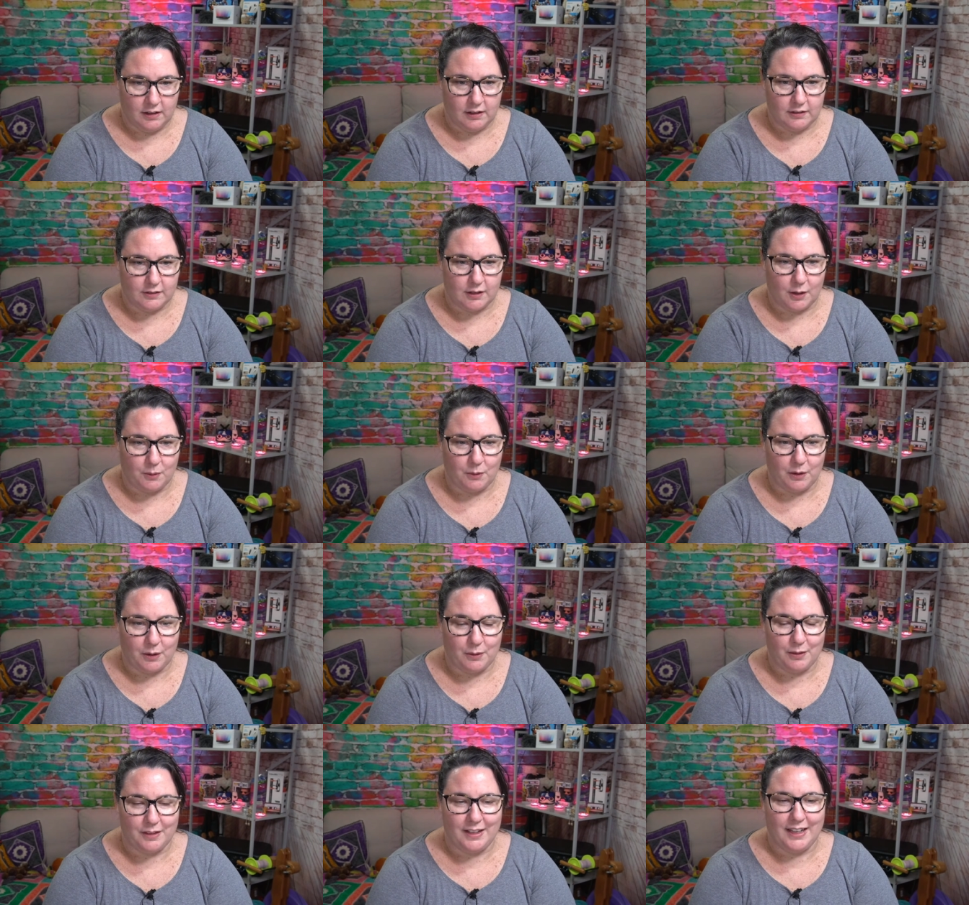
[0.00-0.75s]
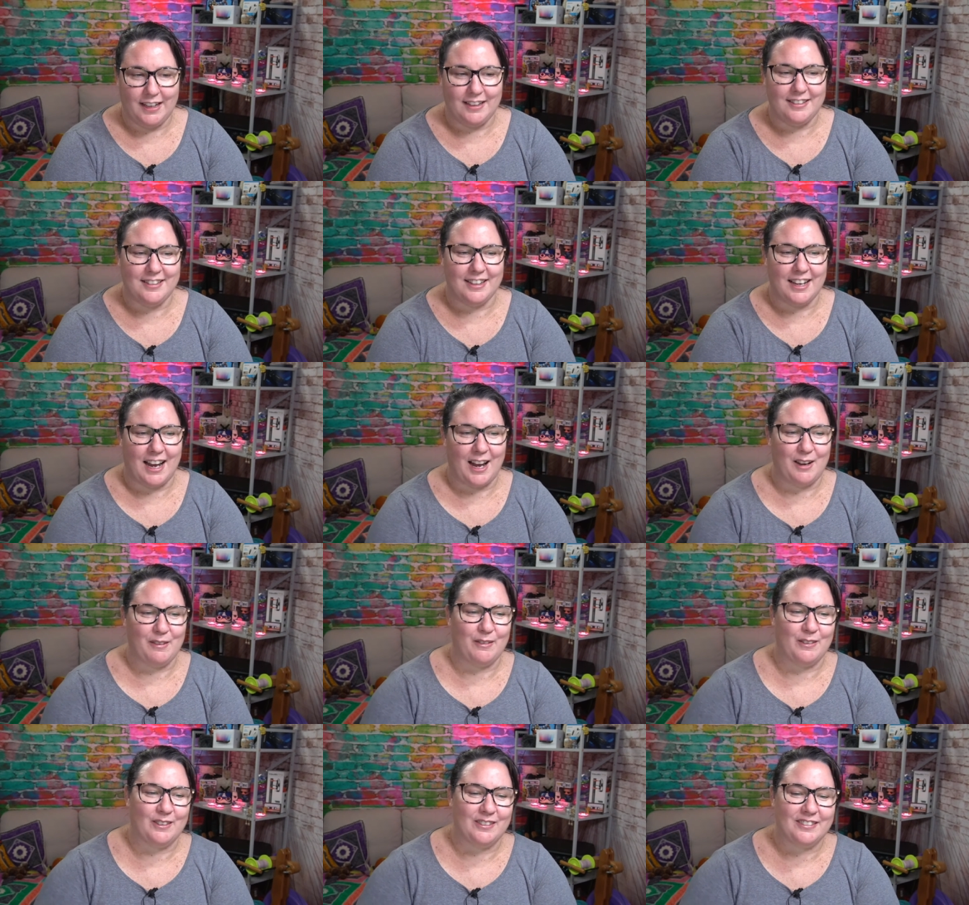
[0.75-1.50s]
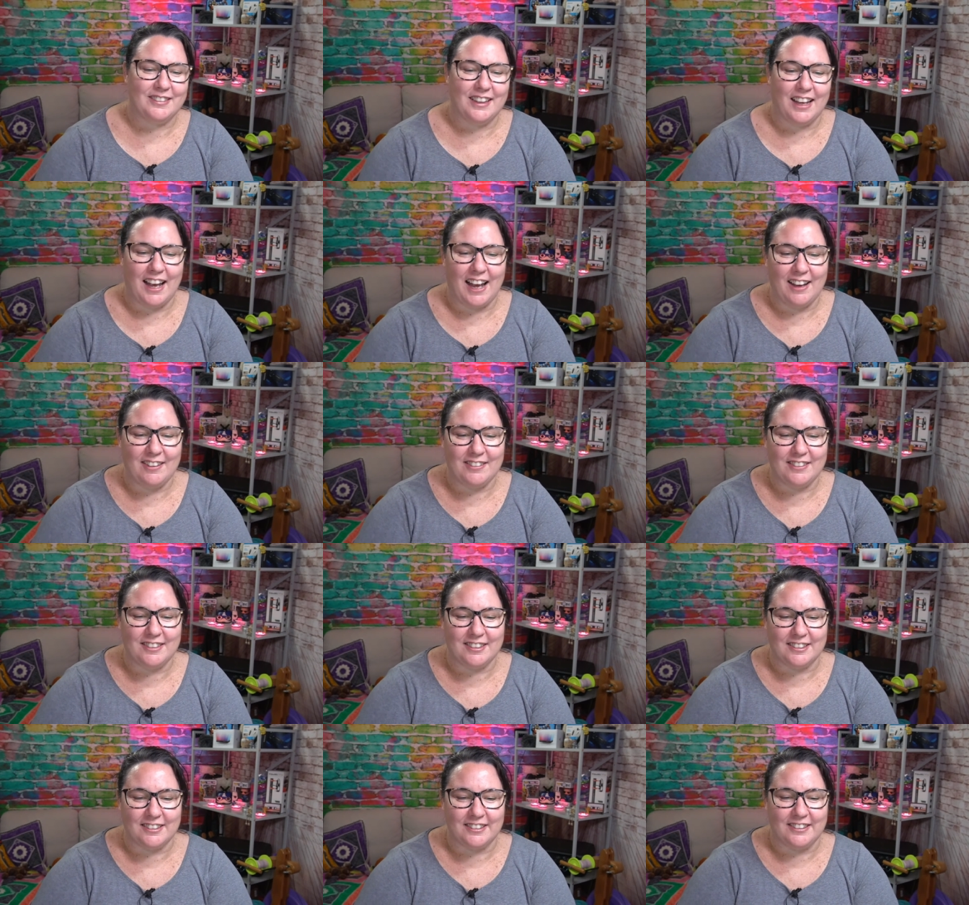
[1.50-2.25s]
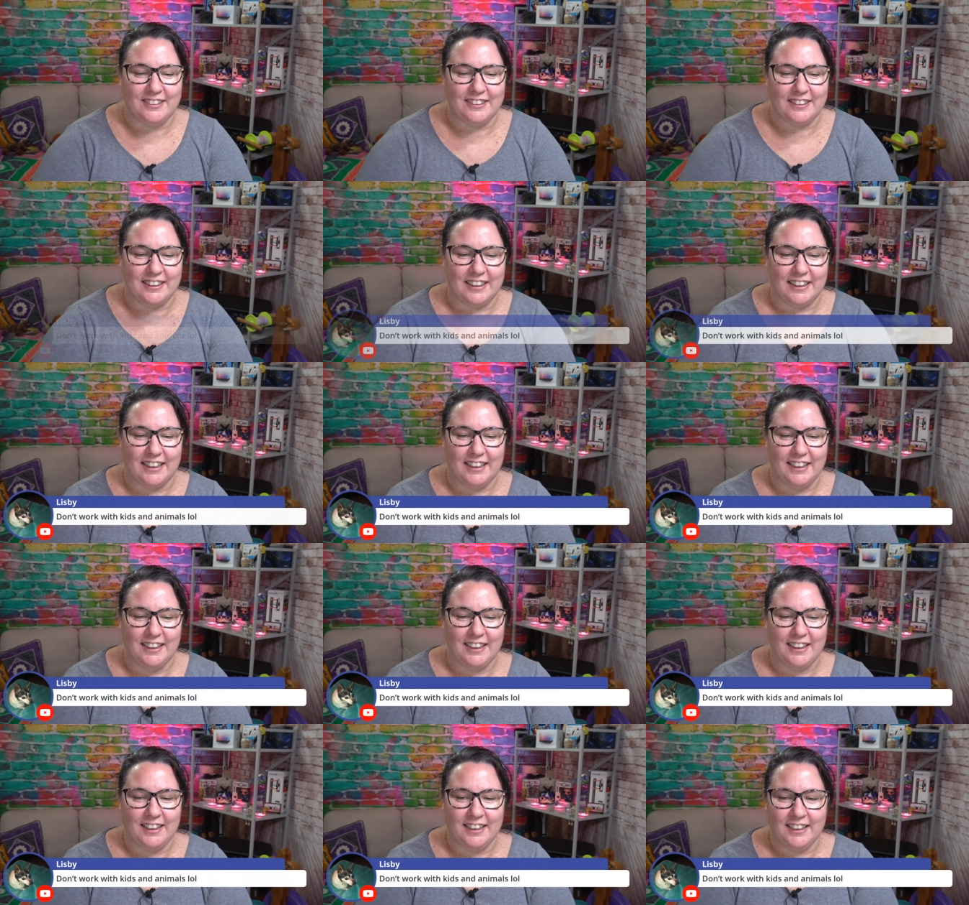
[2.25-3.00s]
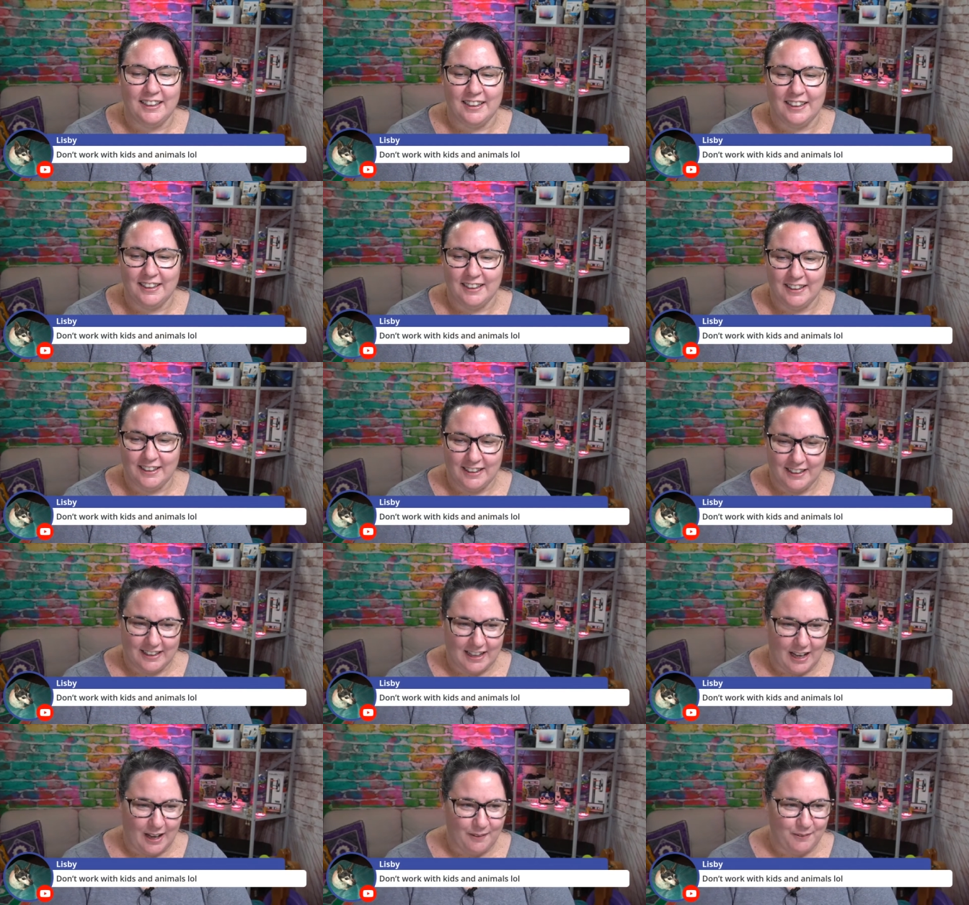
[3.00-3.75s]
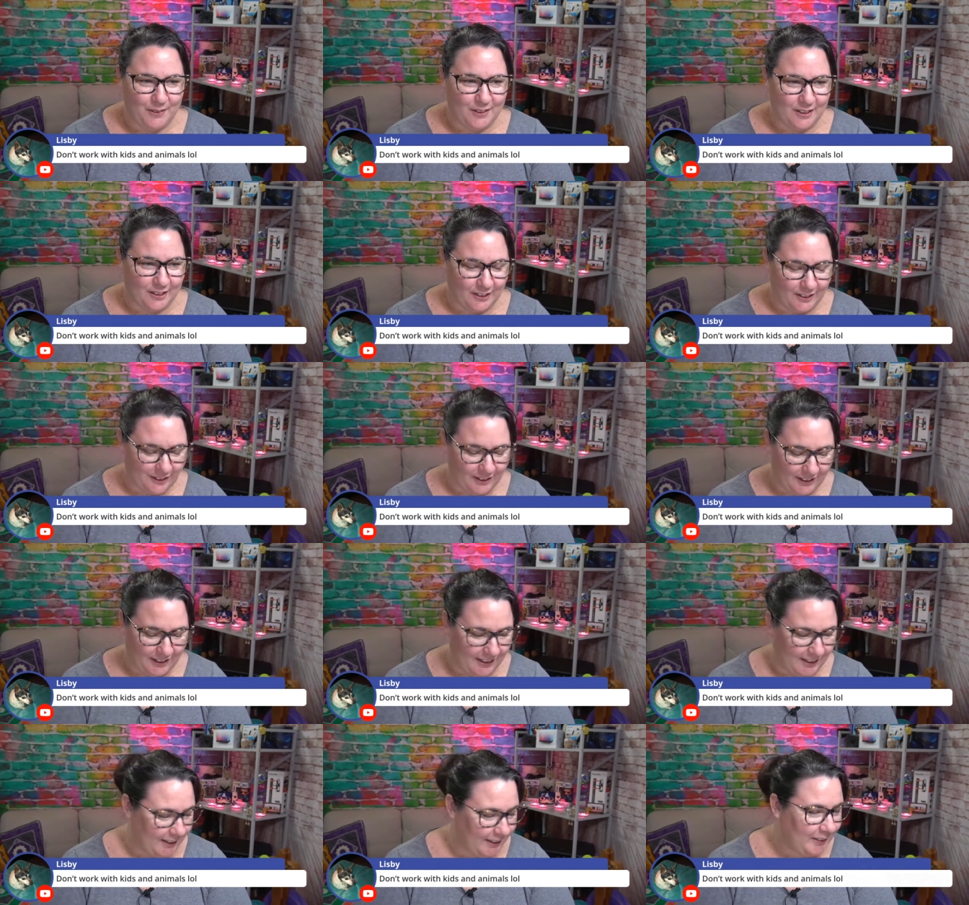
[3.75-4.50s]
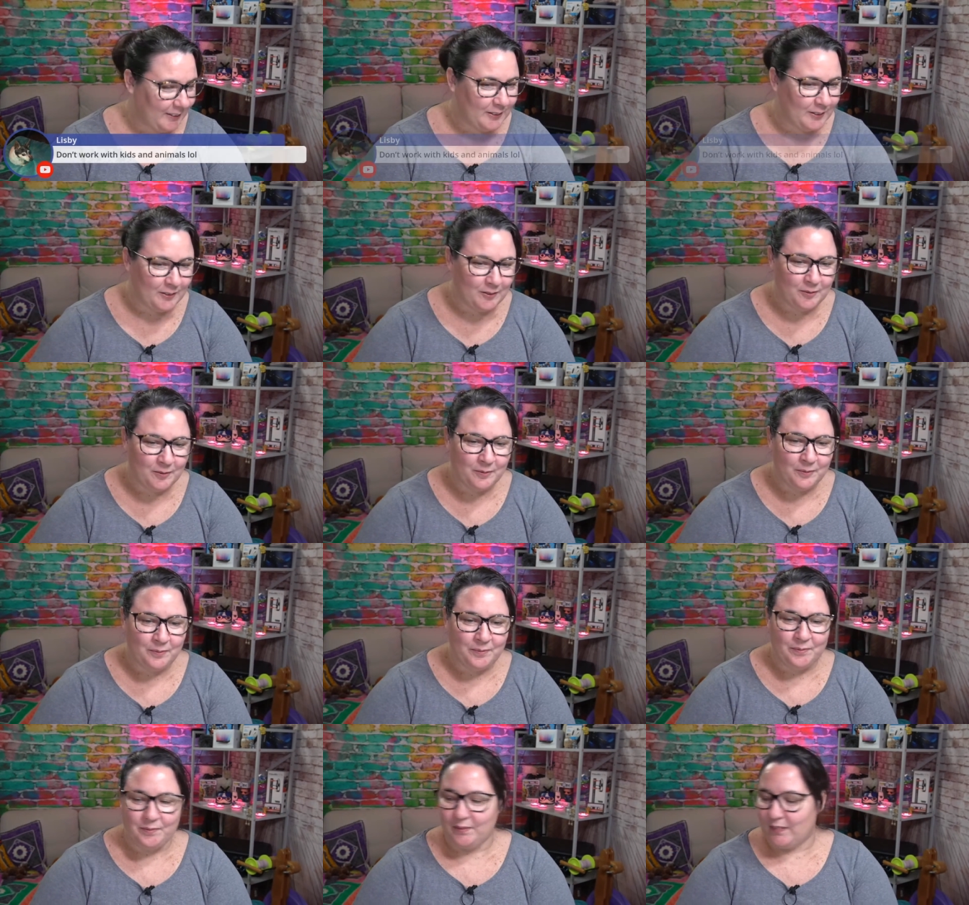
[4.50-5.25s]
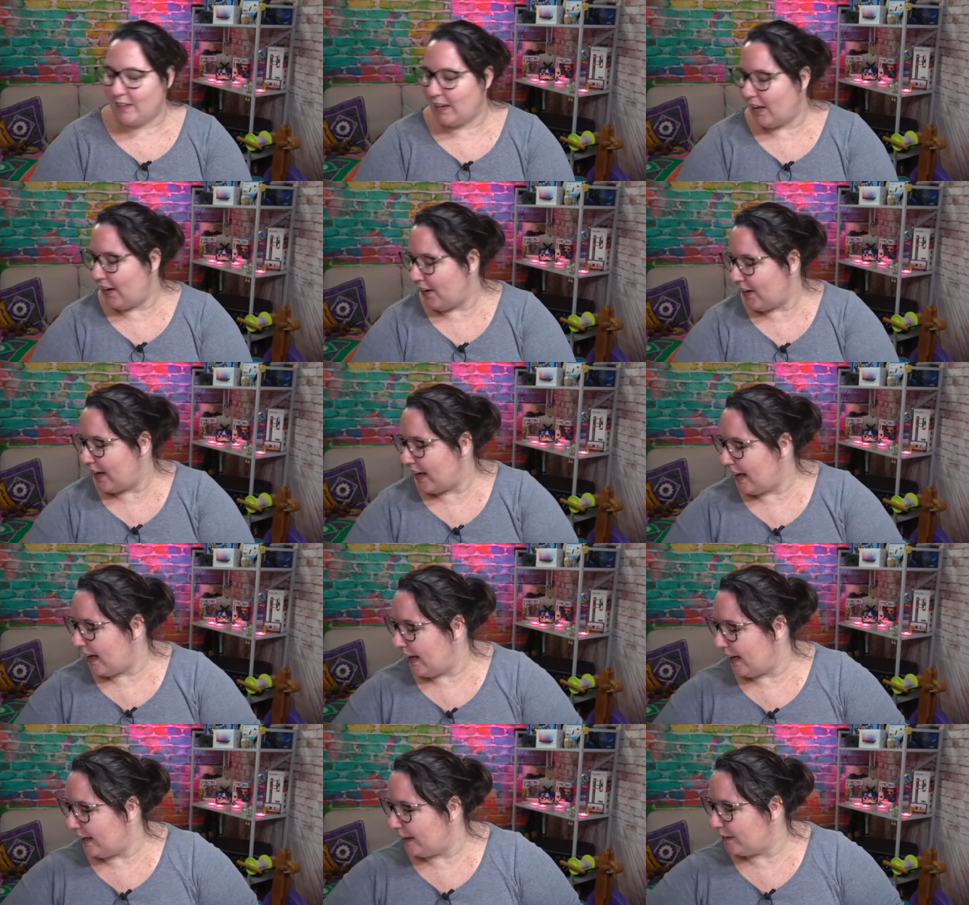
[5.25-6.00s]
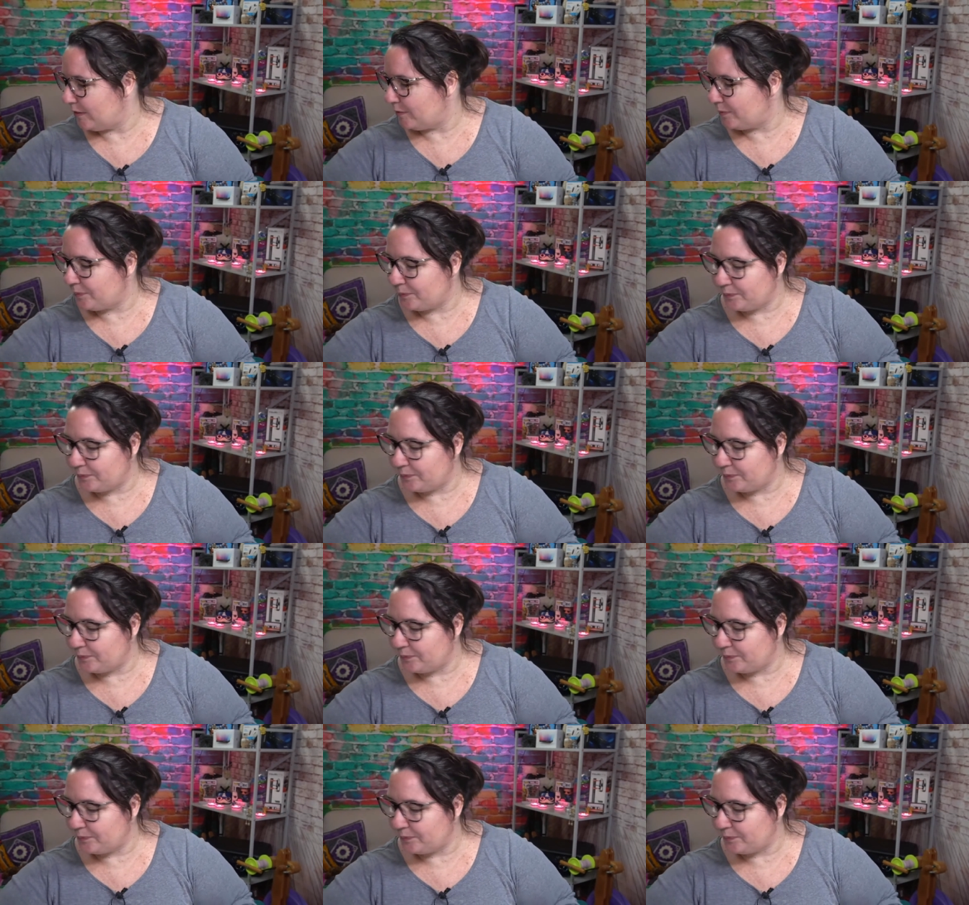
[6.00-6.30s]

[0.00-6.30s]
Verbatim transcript: Don't work with kids and animals. Absolutely. Absolutely. Okay.